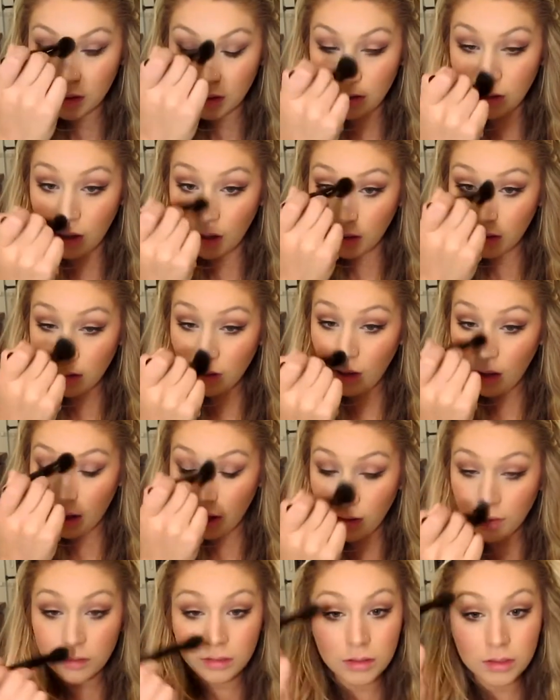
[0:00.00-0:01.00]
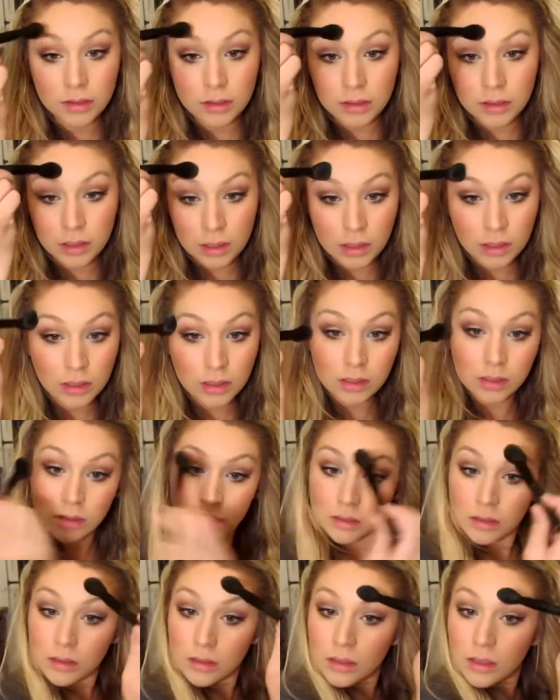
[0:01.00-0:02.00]
not a lot,
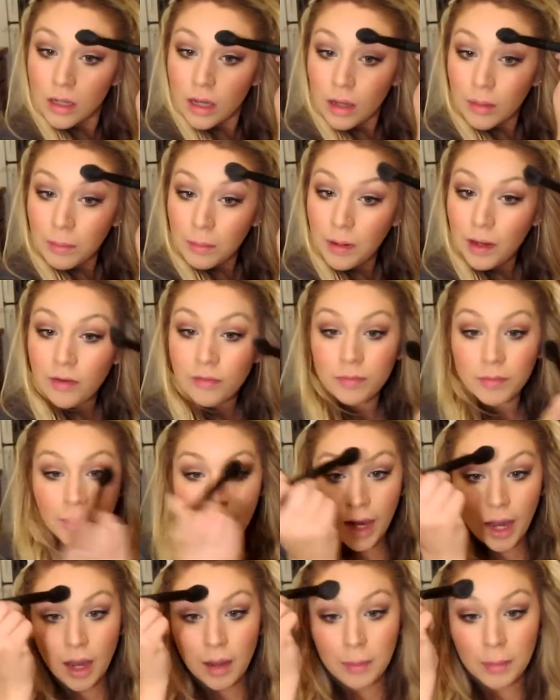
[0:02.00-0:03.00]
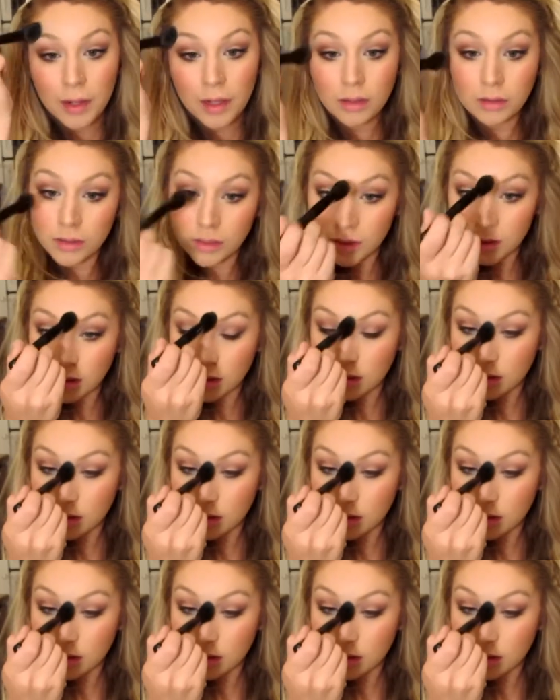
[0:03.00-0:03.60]
above my eyebrows